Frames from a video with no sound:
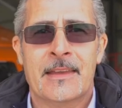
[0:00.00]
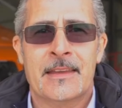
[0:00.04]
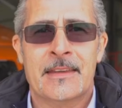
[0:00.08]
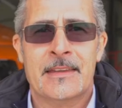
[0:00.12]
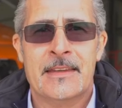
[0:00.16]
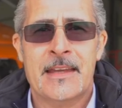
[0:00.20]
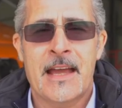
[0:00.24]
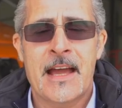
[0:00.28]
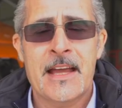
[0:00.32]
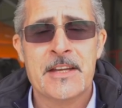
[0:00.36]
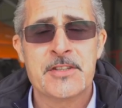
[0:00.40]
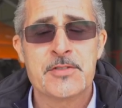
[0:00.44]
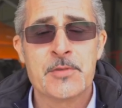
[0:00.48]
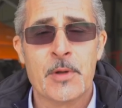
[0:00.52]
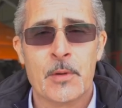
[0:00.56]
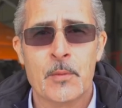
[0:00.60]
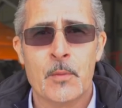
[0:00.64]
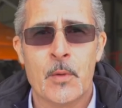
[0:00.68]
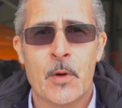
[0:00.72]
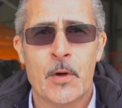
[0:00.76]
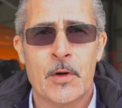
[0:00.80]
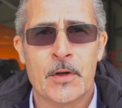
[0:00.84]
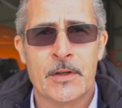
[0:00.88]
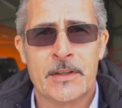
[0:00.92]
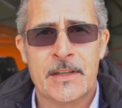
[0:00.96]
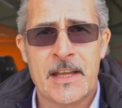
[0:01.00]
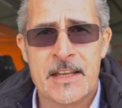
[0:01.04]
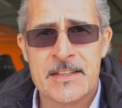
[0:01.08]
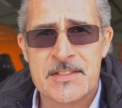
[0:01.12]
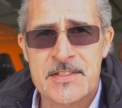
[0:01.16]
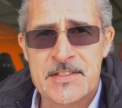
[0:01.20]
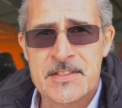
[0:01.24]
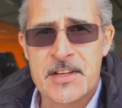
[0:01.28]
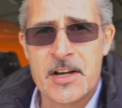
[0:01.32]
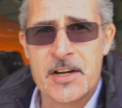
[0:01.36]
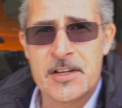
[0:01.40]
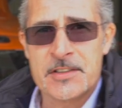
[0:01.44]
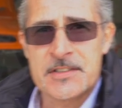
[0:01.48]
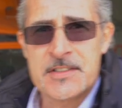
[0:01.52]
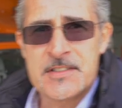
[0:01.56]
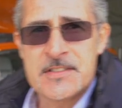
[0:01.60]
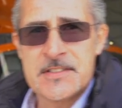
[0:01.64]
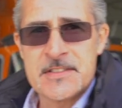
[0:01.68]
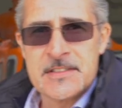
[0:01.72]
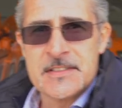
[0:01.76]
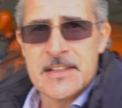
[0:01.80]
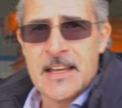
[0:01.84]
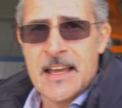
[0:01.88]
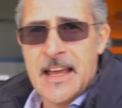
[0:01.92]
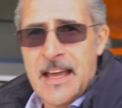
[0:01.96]
The actual work then
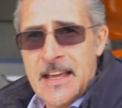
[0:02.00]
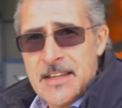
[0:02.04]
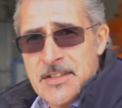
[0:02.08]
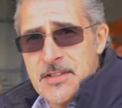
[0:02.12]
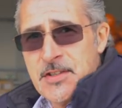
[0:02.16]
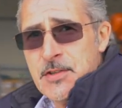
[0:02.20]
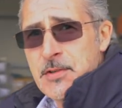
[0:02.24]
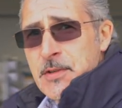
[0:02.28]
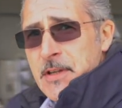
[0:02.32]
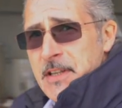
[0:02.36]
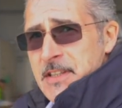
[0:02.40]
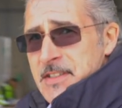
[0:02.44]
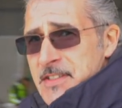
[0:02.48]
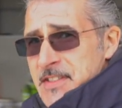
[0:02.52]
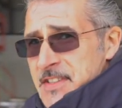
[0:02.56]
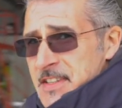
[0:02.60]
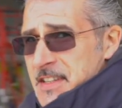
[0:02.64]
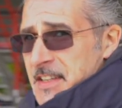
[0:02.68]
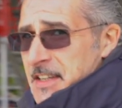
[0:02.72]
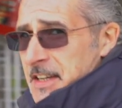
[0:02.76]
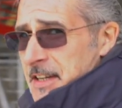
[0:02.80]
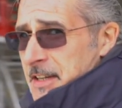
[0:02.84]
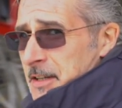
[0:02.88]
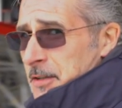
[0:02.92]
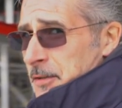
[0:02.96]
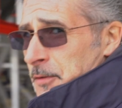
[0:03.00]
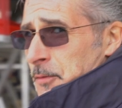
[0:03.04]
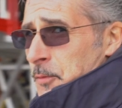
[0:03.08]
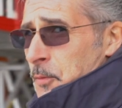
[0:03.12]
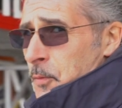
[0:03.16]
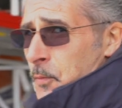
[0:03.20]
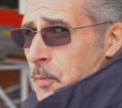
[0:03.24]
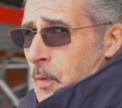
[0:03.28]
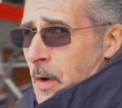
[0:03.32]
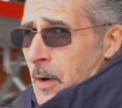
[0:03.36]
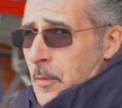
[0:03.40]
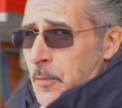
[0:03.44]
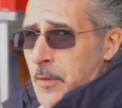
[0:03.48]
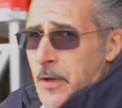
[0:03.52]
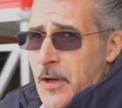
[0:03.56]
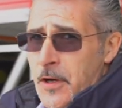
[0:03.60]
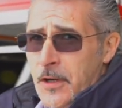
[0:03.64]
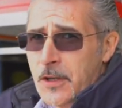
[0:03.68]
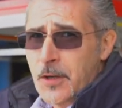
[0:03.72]
starts, as you can see here, where we are